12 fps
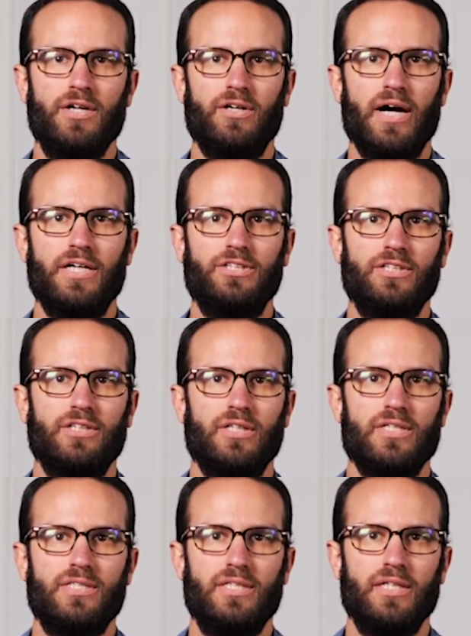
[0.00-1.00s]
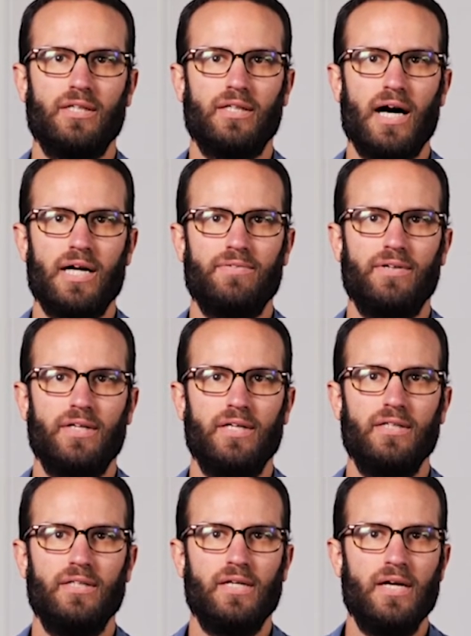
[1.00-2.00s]
Your engine's gonna see a lot of
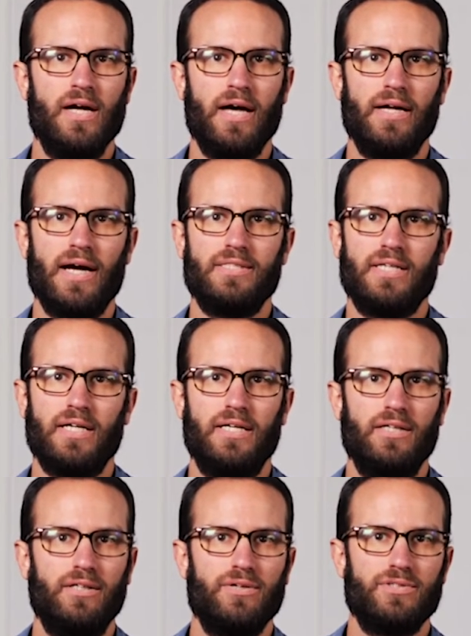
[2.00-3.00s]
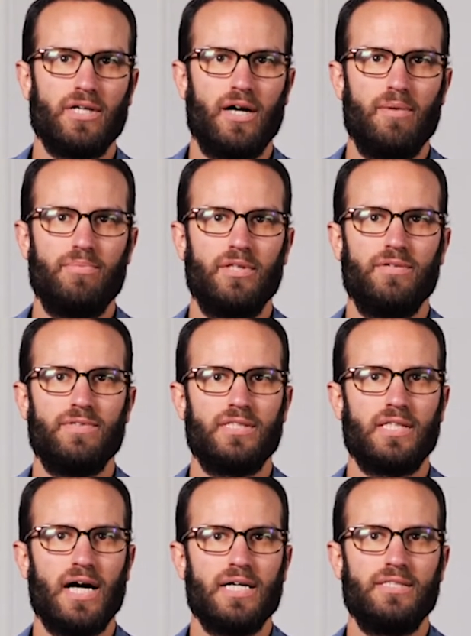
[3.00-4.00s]
heat, and as that heat goes up, the
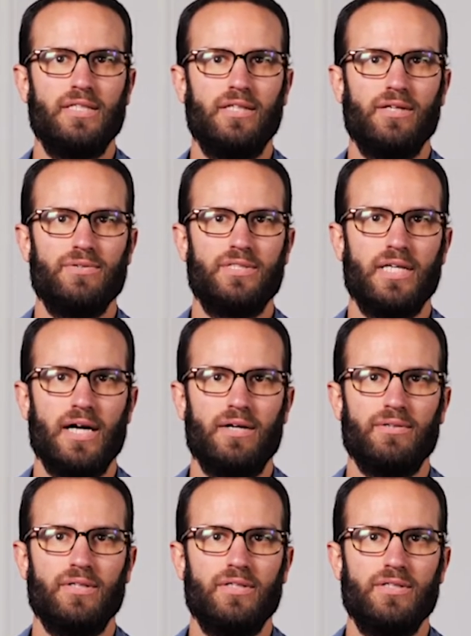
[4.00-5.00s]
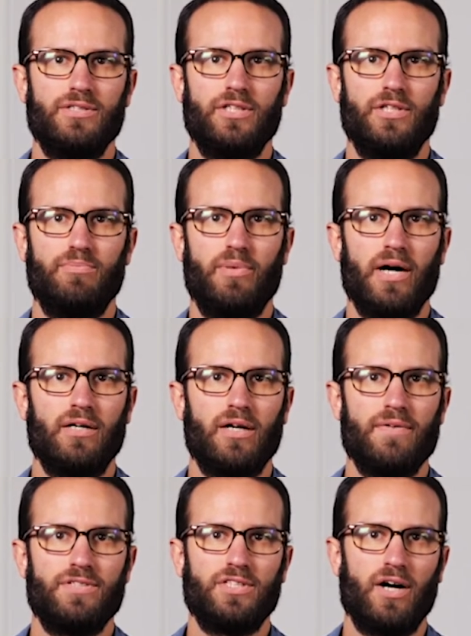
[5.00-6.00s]
viscosity goes down. So you're better
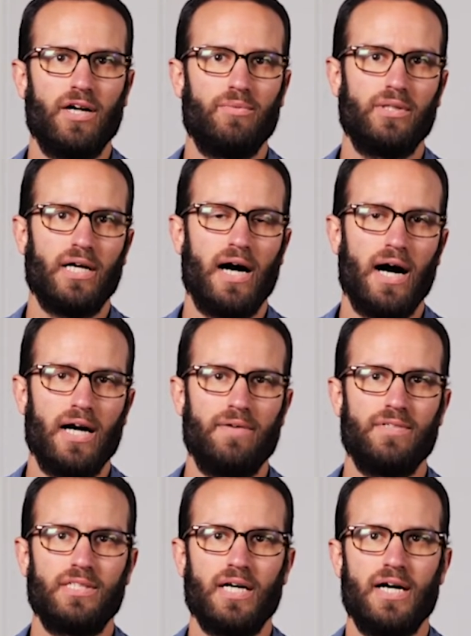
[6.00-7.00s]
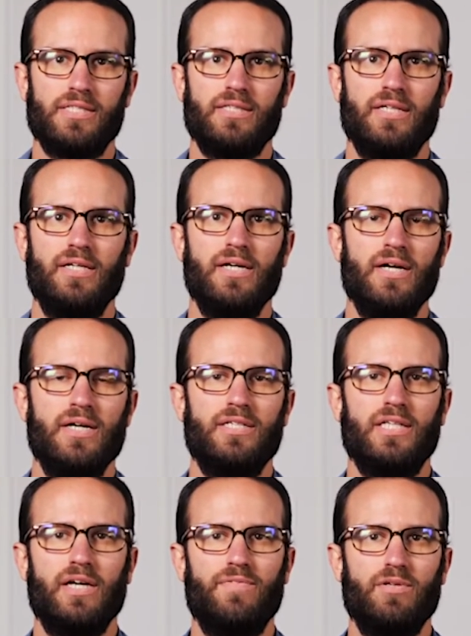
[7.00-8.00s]
off starting with a higher viscosity
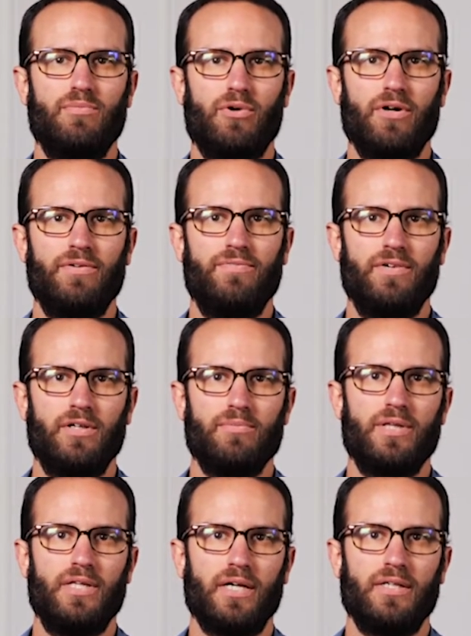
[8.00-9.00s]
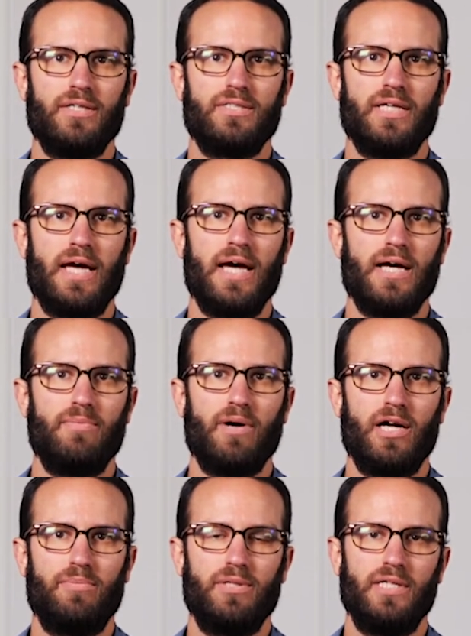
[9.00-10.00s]
to give you more film thickness and
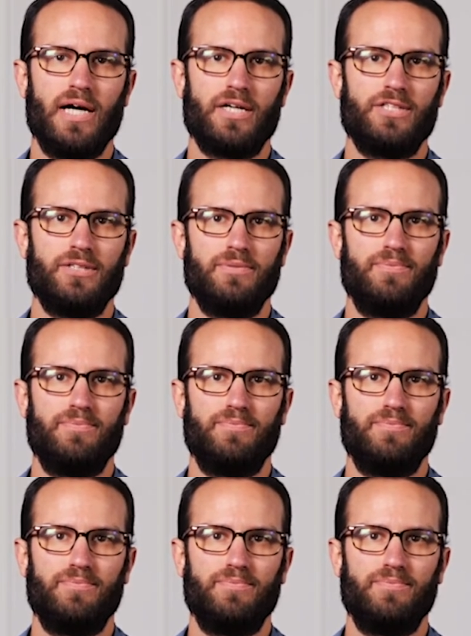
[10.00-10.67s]
better protection.